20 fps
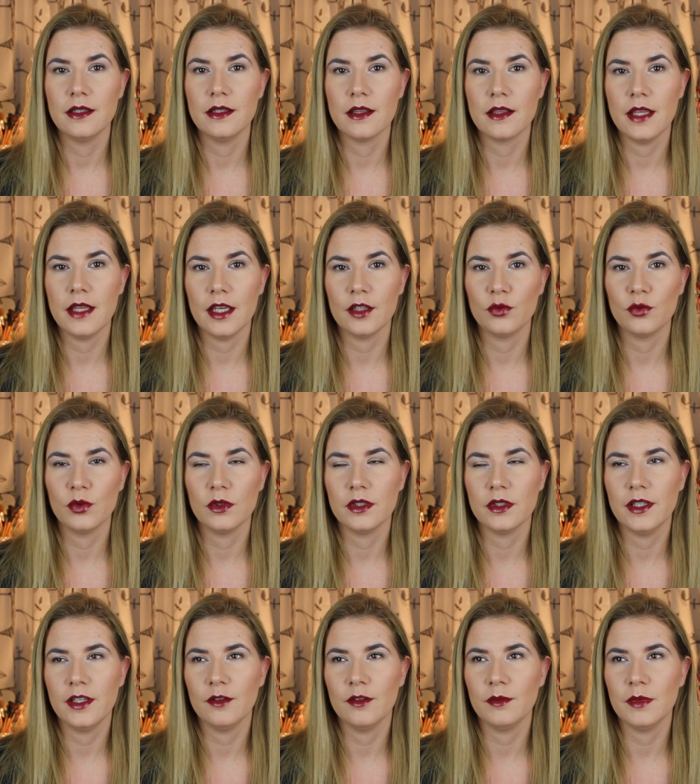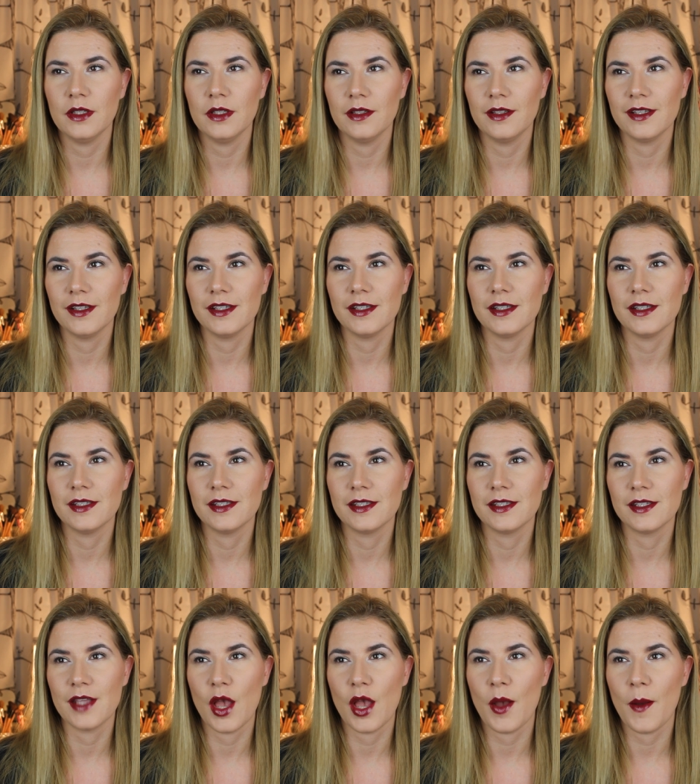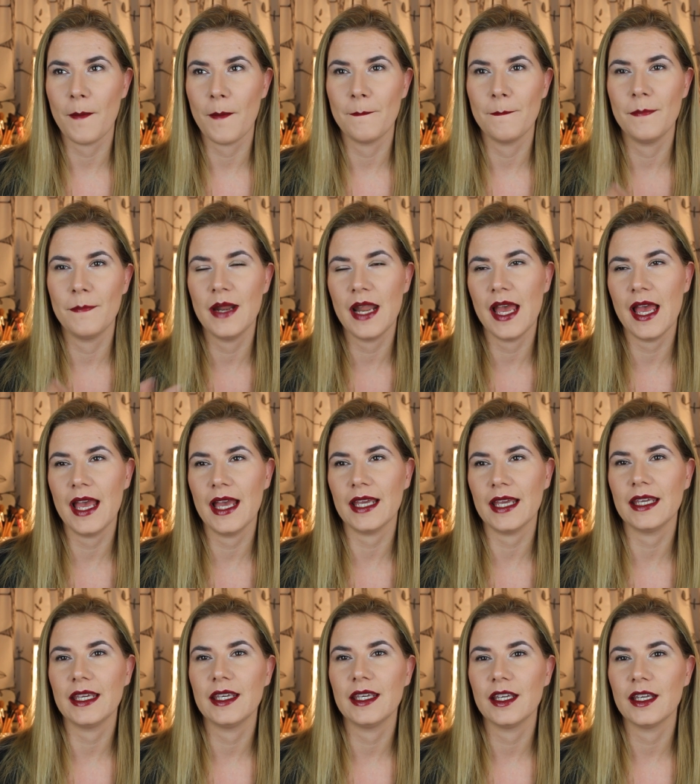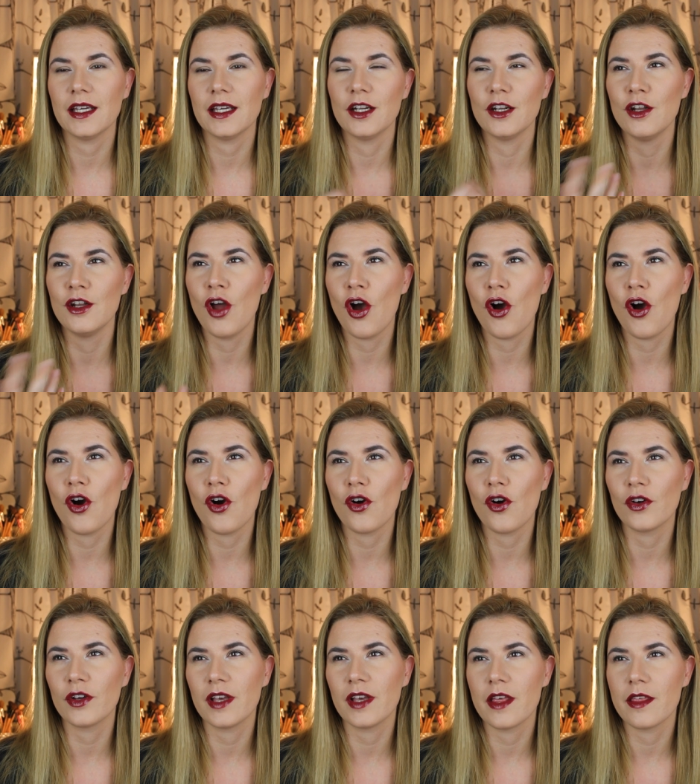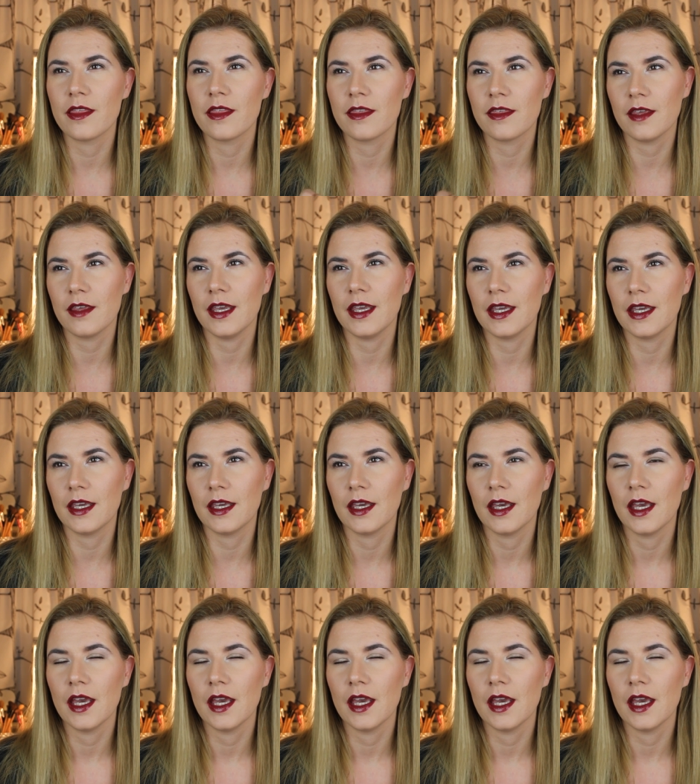that will give me these black, long, thick